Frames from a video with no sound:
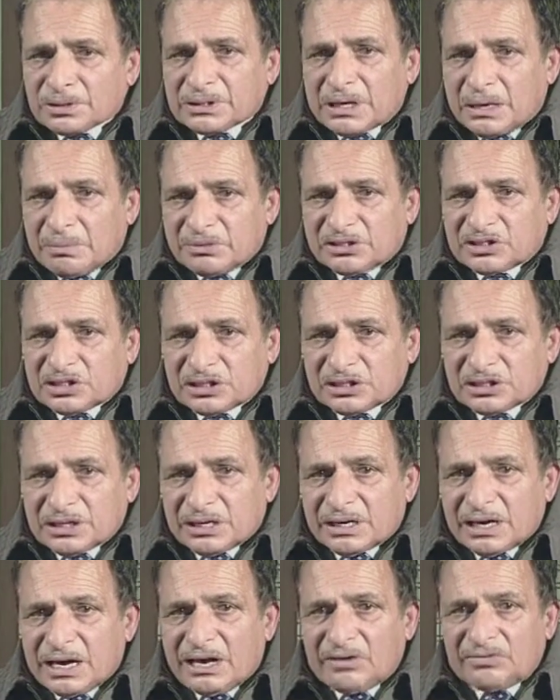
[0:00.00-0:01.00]
some
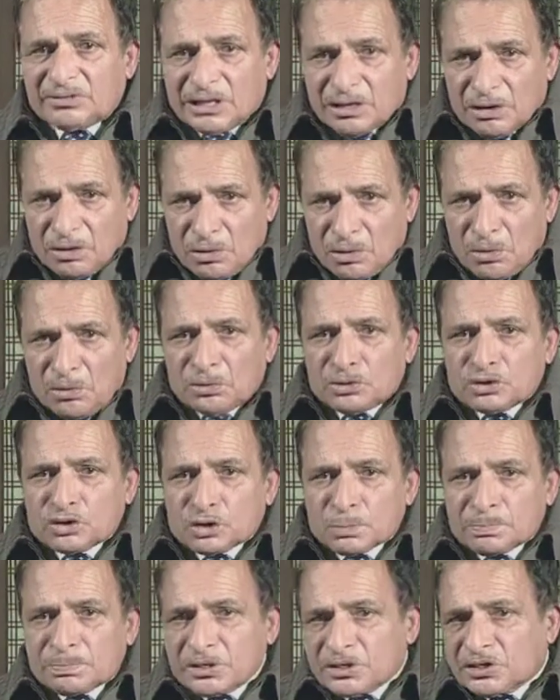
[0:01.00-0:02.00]
children have their own
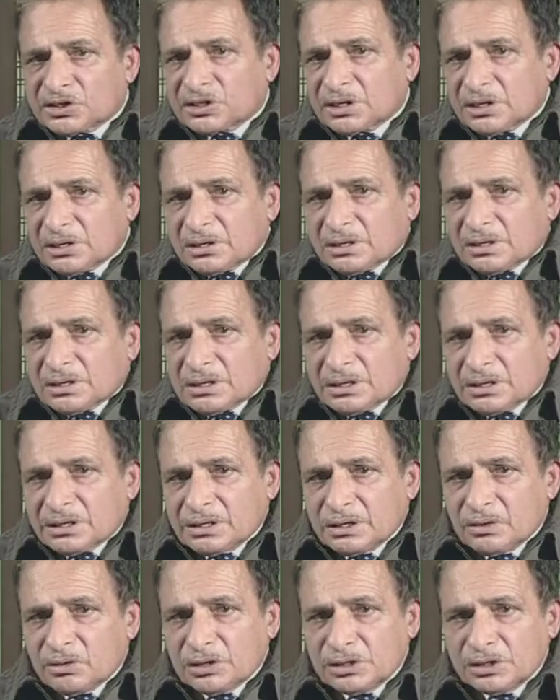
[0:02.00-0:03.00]
special,
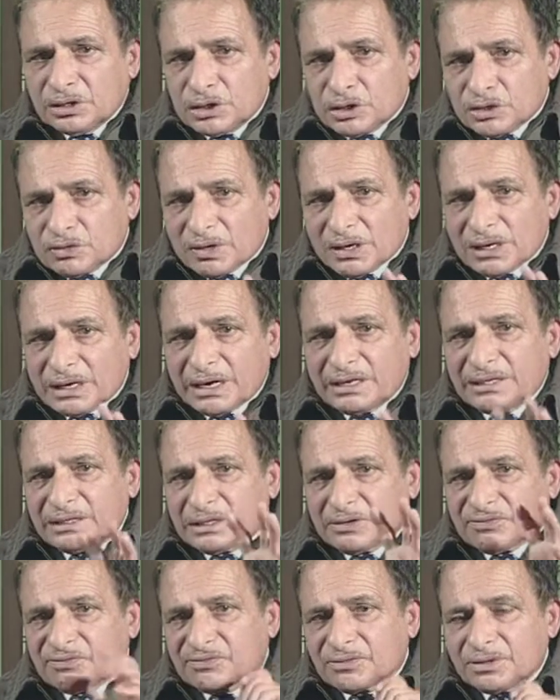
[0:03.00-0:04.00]
individual
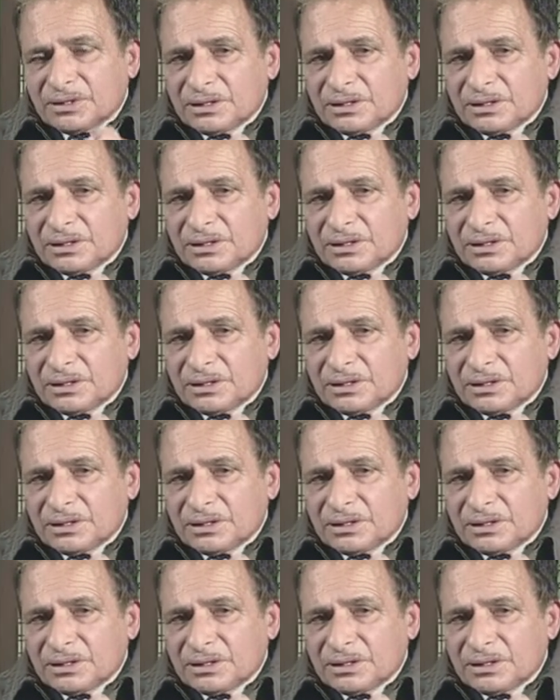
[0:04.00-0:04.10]
kind of